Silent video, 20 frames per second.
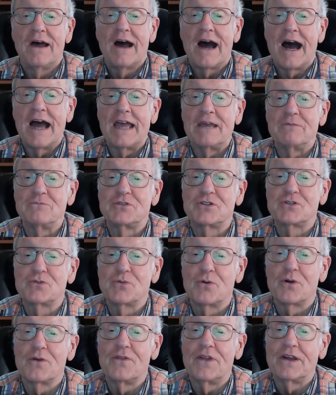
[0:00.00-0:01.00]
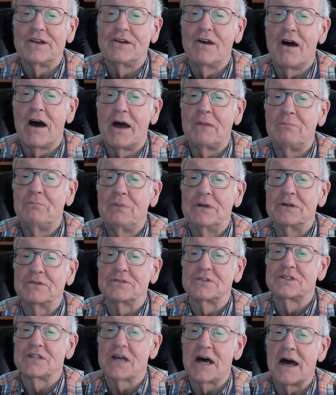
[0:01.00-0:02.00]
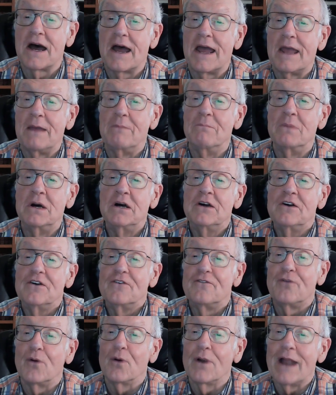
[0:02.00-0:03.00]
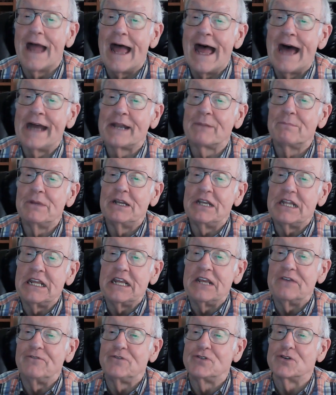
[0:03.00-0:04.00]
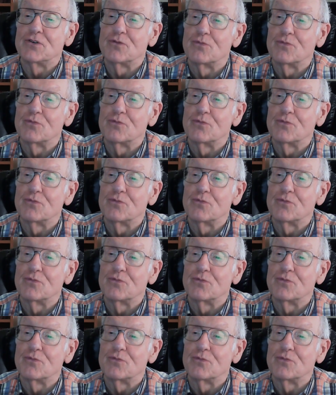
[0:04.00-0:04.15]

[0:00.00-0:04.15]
I am sure that God built time for Adam and Eve to